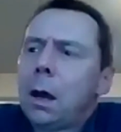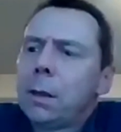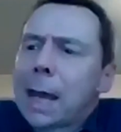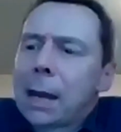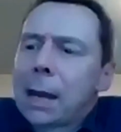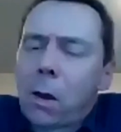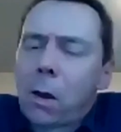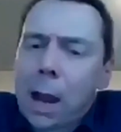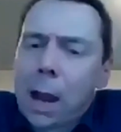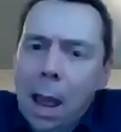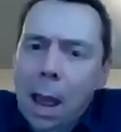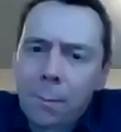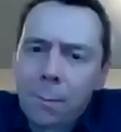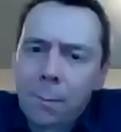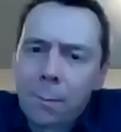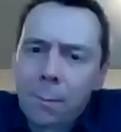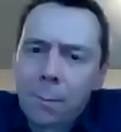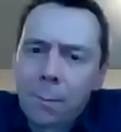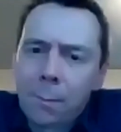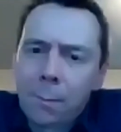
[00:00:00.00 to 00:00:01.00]
than I am
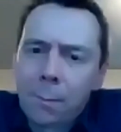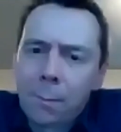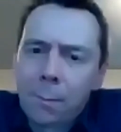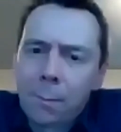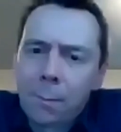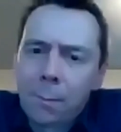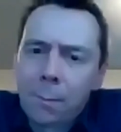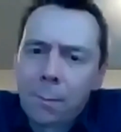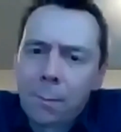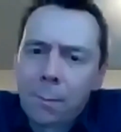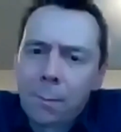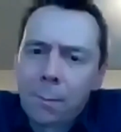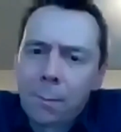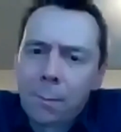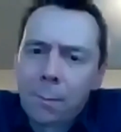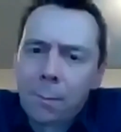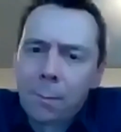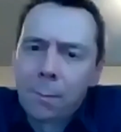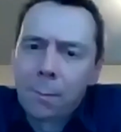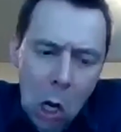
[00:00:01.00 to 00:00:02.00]
about the
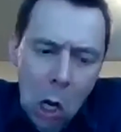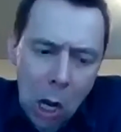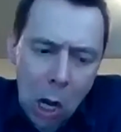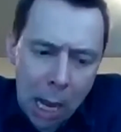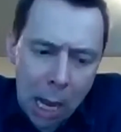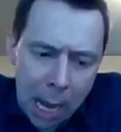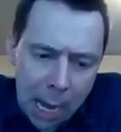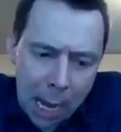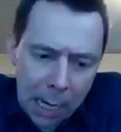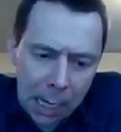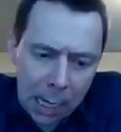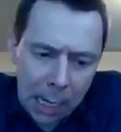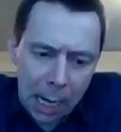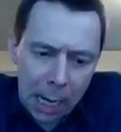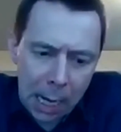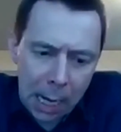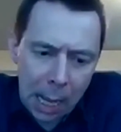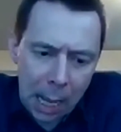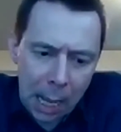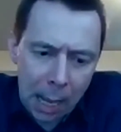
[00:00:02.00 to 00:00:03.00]
underlying
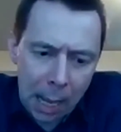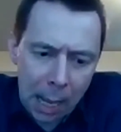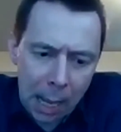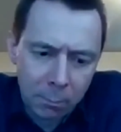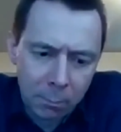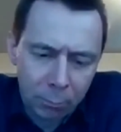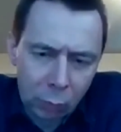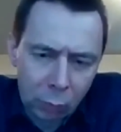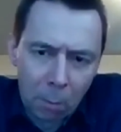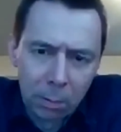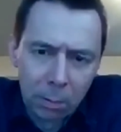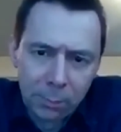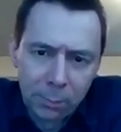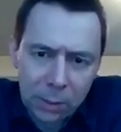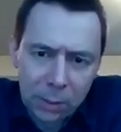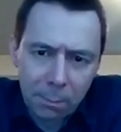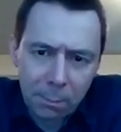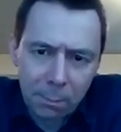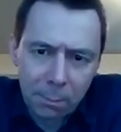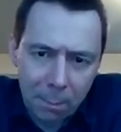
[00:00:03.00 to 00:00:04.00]
problems
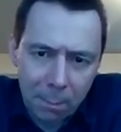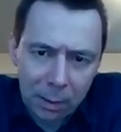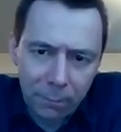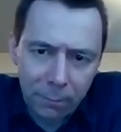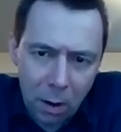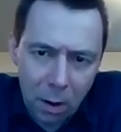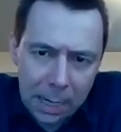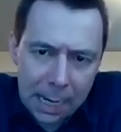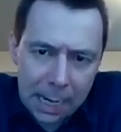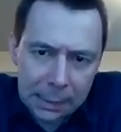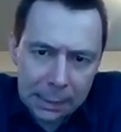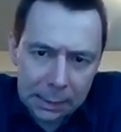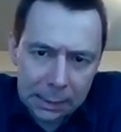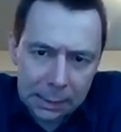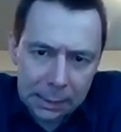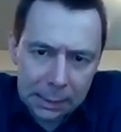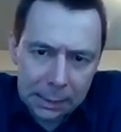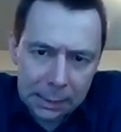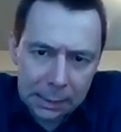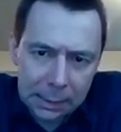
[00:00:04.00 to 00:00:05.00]
in the public
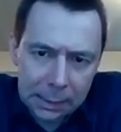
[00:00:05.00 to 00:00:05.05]
finances,